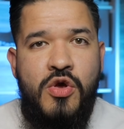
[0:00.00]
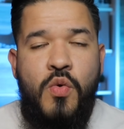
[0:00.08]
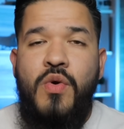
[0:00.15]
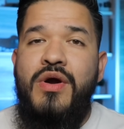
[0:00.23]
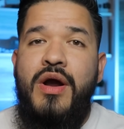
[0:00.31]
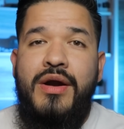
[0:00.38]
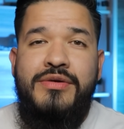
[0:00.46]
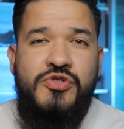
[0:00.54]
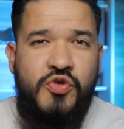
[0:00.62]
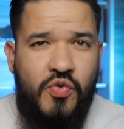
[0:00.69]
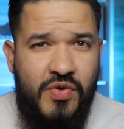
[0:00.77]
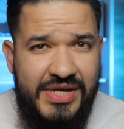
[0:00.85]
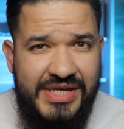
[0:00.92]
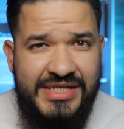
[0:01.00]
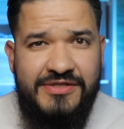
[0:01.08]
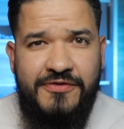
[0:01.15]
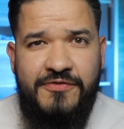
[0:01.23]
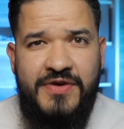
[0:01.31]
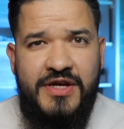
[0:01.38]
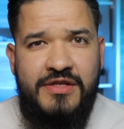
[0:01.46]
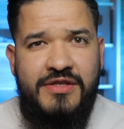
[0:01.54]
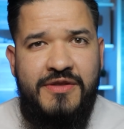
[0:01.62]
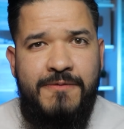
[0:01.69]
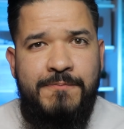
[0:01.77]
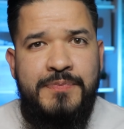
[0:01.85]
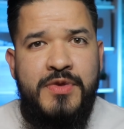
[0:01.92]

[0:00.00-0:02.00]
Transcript: where our joy is affected,